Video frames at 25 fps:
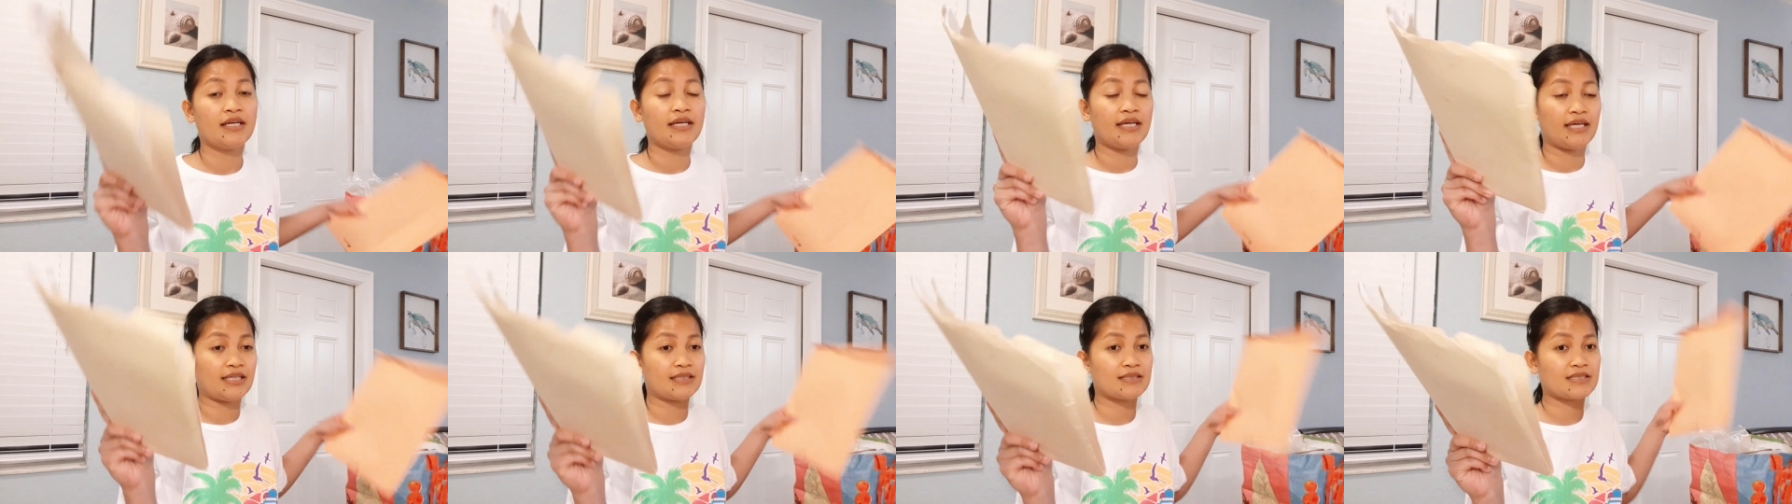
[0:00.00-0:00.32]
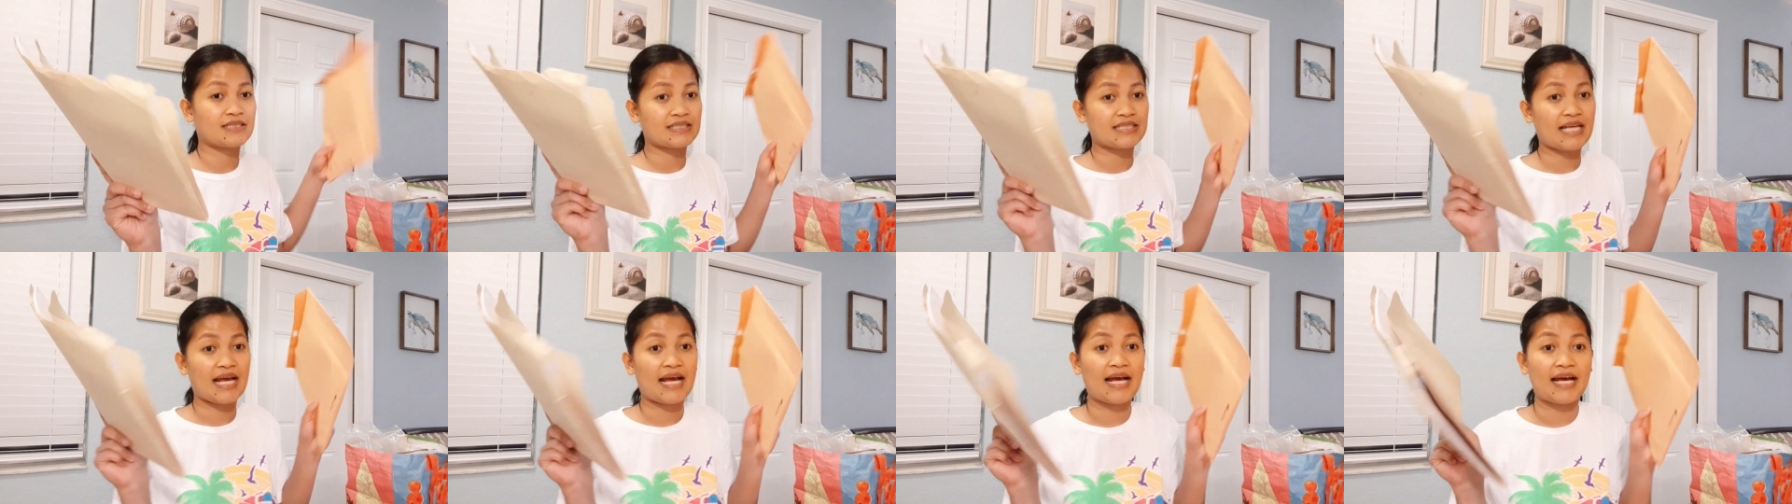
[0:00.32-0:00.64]

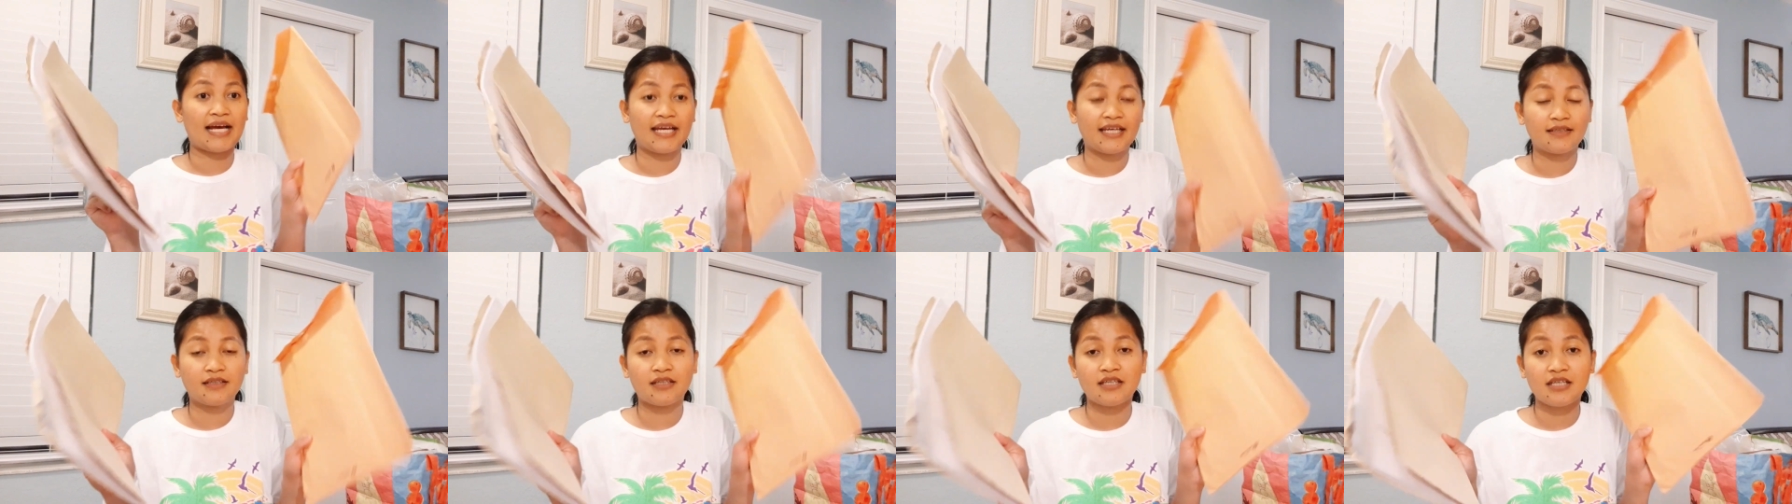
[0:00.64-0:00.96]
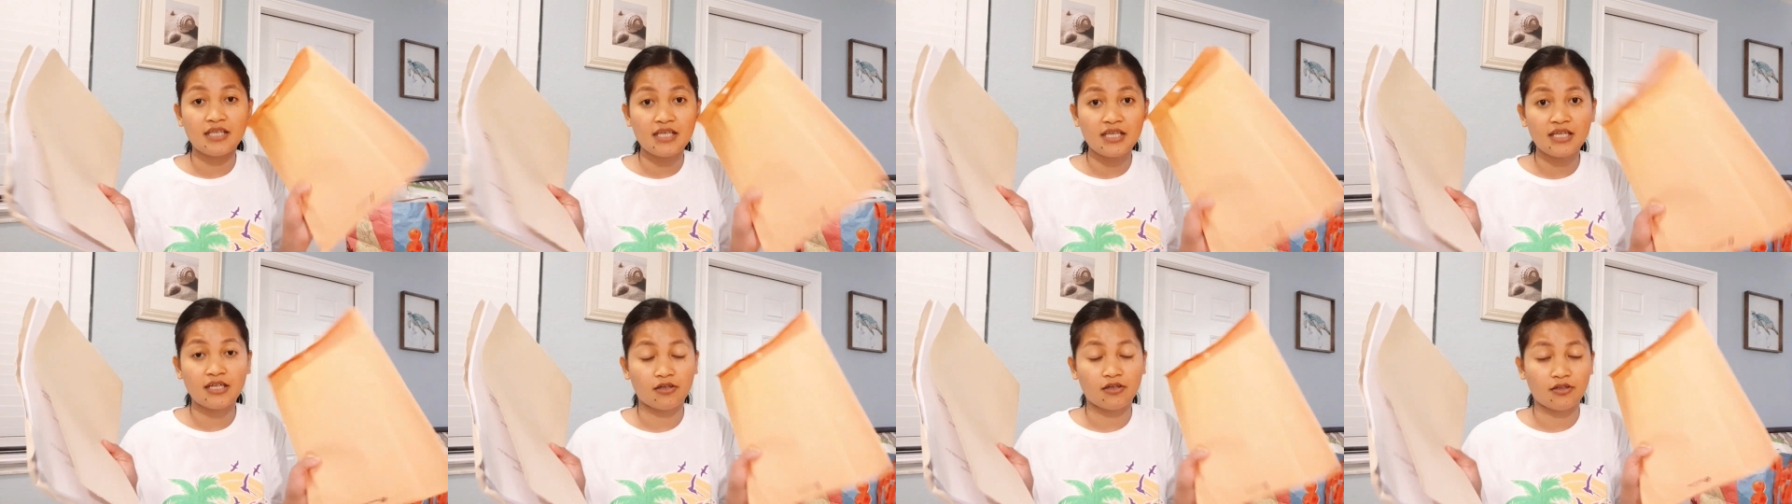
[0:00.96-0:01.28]
inside
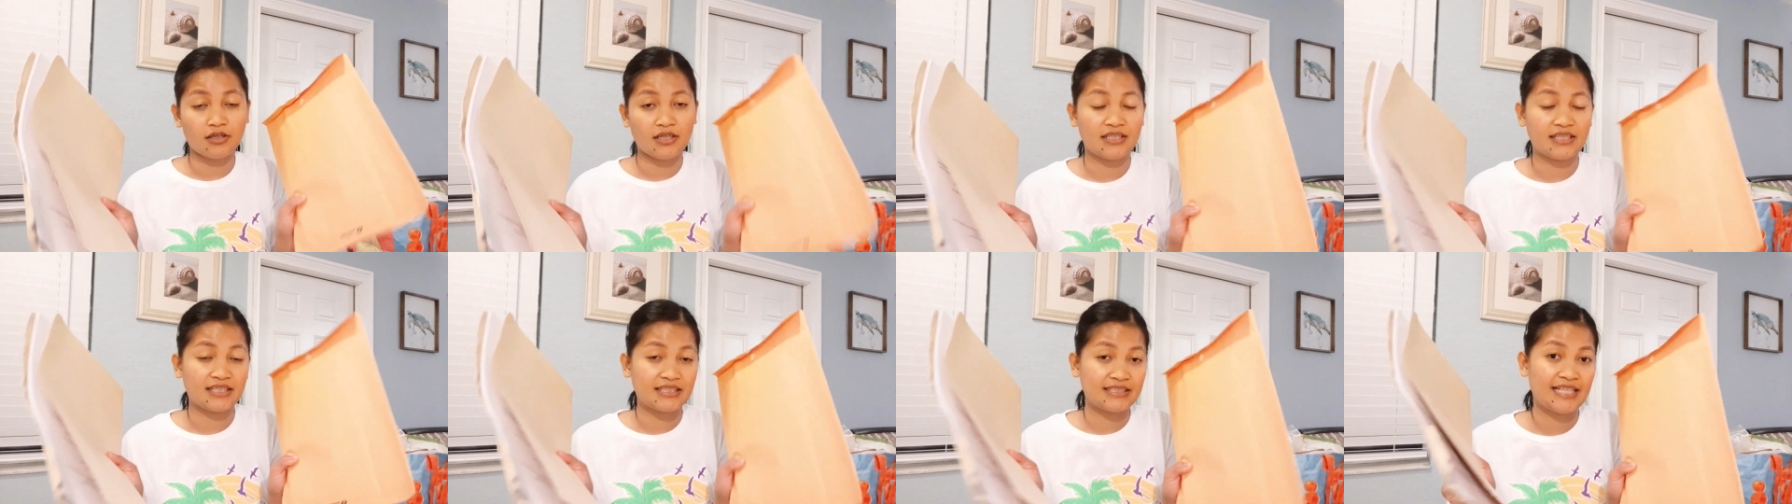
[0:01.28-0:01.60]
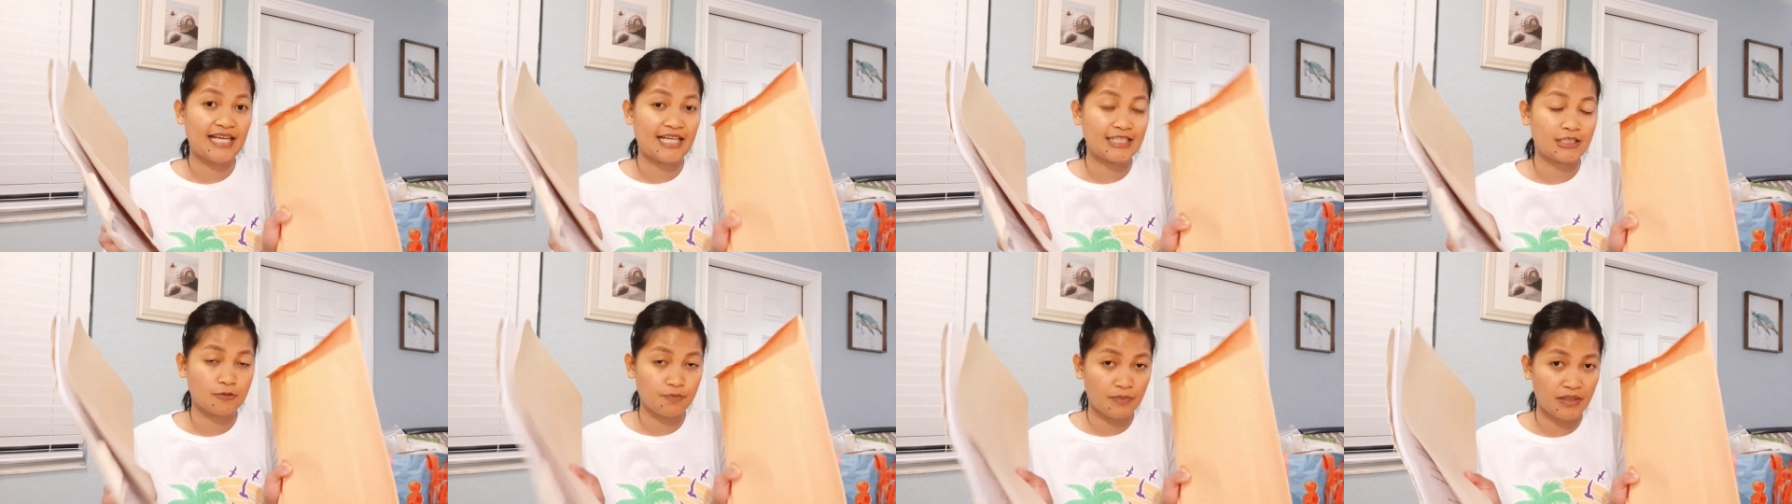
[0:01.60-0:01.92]
here in a
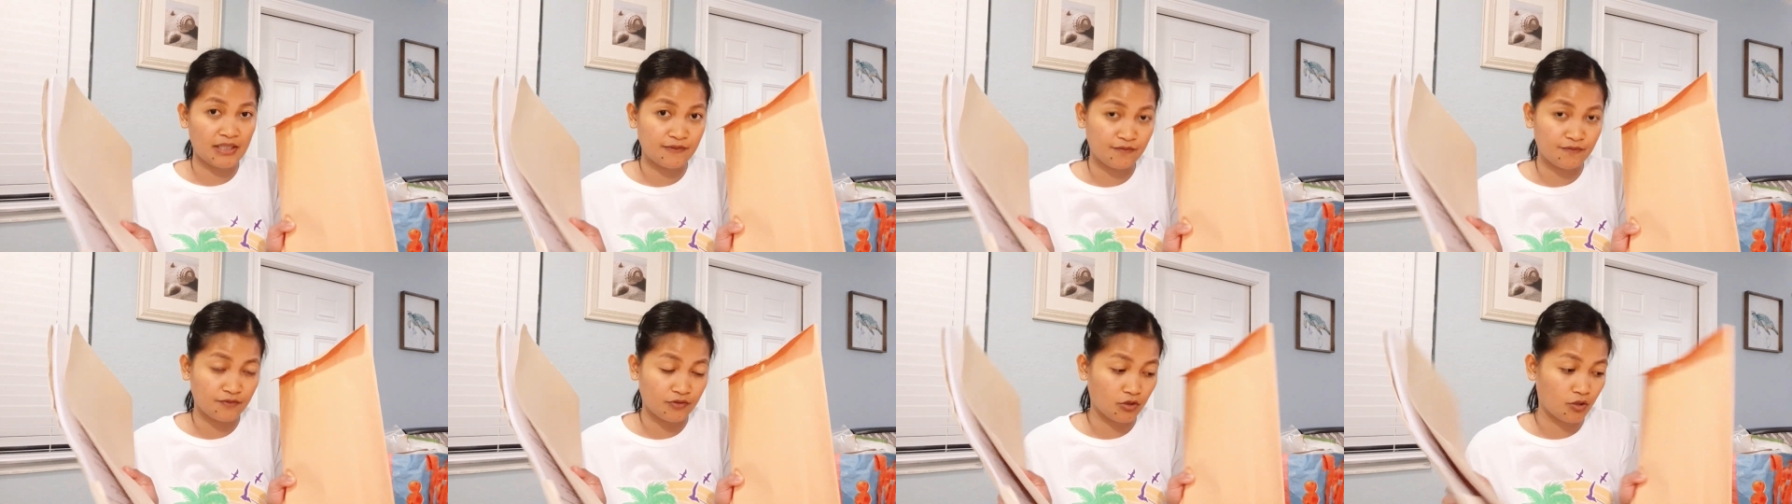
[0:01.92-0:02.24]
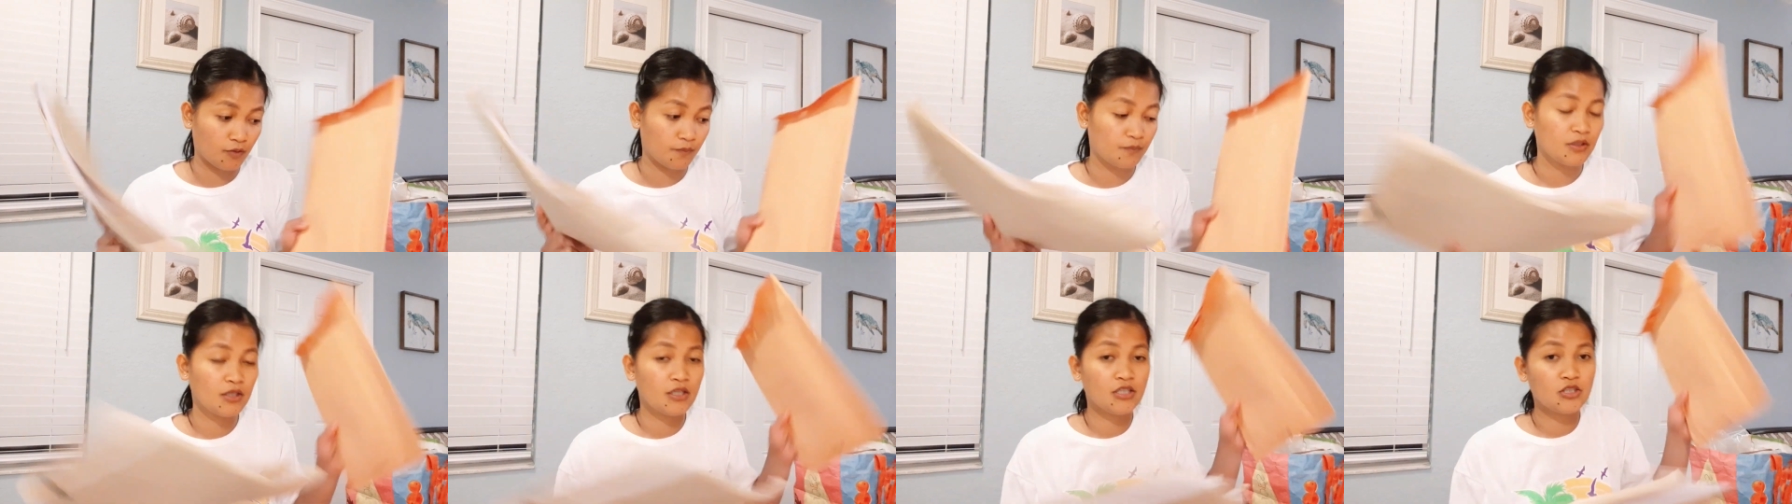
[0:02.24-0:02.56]
clasp
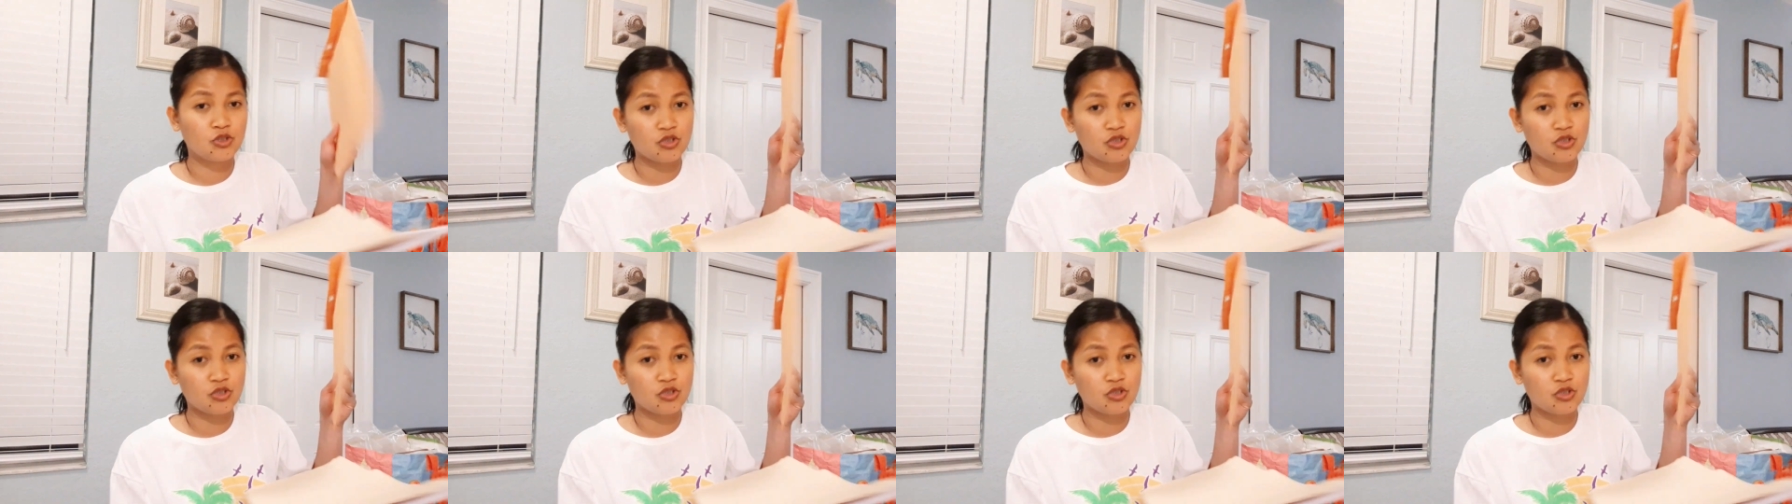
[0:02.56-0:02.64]
envelope